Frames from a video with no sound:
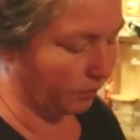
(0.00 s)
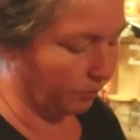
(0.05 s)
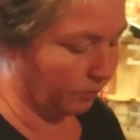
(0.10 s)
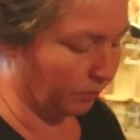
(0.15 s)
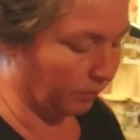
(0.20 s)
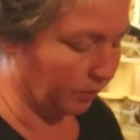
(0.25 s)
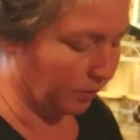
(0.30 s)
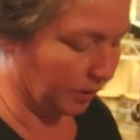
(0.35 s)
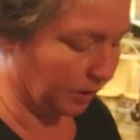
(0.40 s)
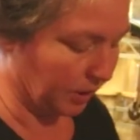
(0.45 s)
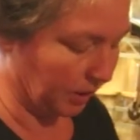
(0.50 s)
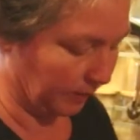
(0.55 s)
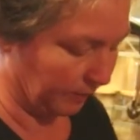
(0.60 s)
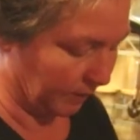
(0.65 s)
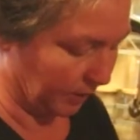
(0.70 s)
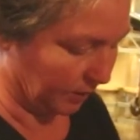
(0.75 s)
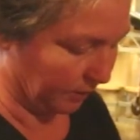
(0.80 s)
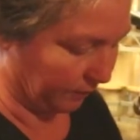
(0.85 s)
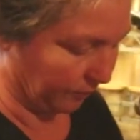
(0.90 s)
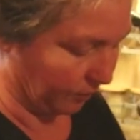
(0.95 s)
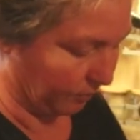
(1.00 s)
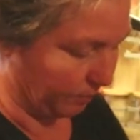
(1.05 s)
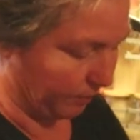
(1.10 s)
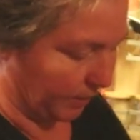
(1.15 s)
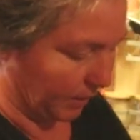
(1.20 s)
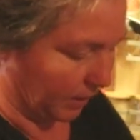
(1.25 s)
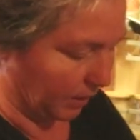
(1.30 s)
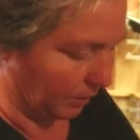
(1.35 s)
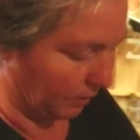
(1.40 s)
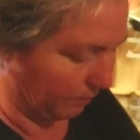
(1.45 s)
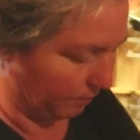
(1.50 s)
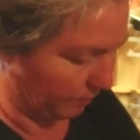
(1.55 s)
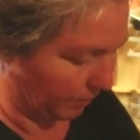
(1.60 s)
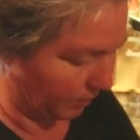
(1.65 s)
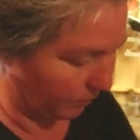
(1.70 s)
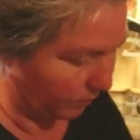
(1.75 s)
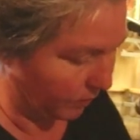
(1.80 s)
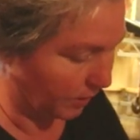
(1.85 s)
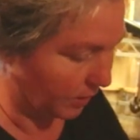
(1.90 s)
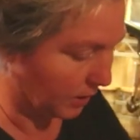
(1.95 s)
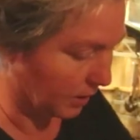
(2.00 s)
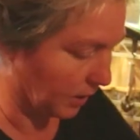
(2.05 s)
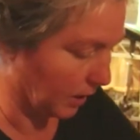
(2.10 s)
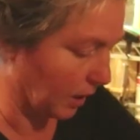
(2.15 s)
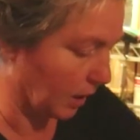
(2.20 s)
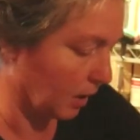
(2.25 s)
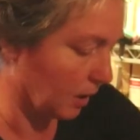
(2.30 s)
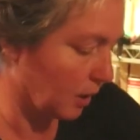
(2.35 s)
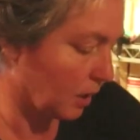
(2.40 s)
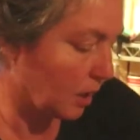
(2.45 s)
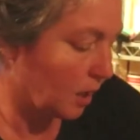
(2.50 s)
let's save this for Bit. Bit wants that.